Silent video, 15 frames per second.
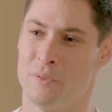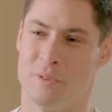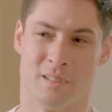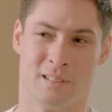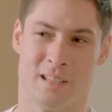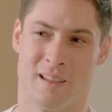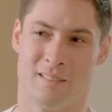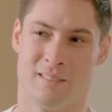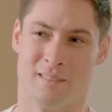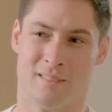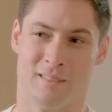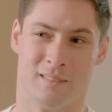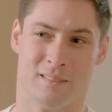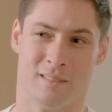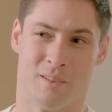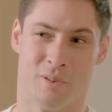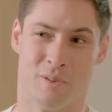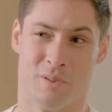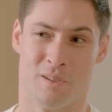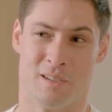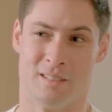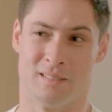is that
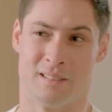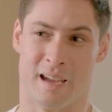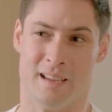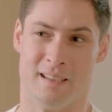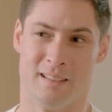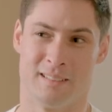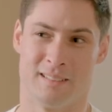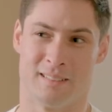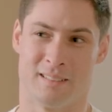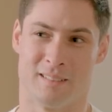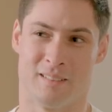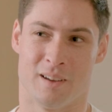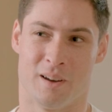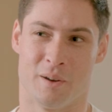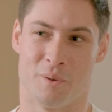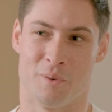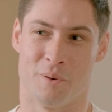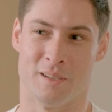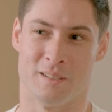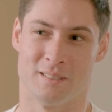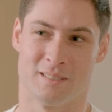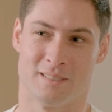who he's dating? And I
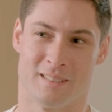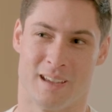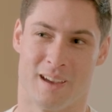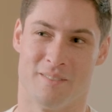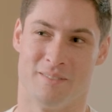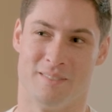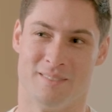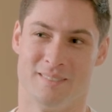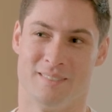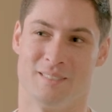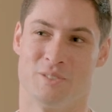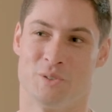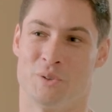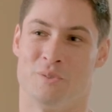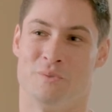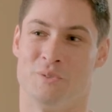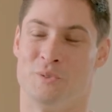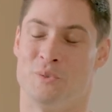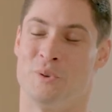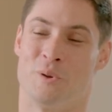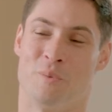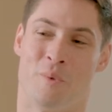always have sort of
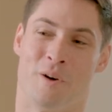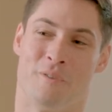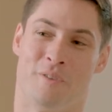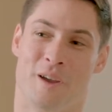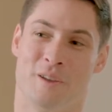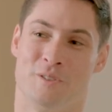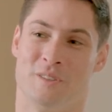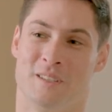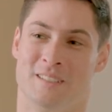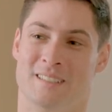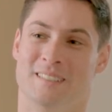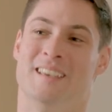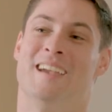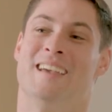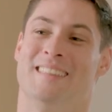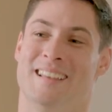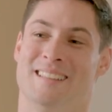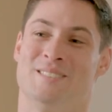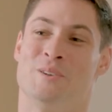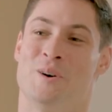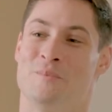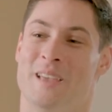grin on my face thinking, yeah,
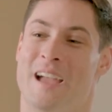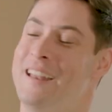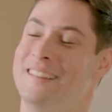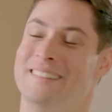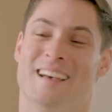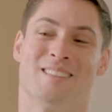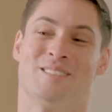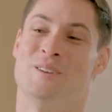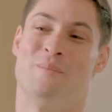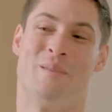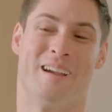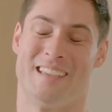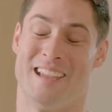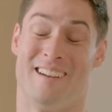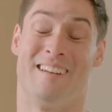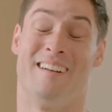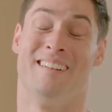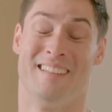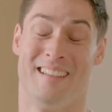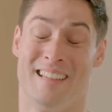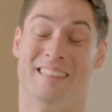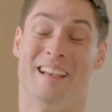that's who I'm dating. That's not my carer,
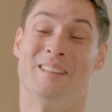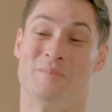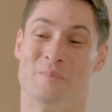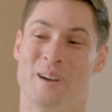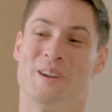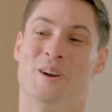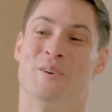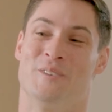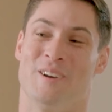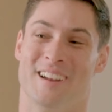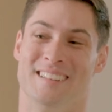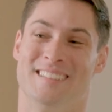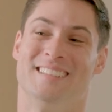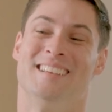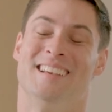that's my girlfriend.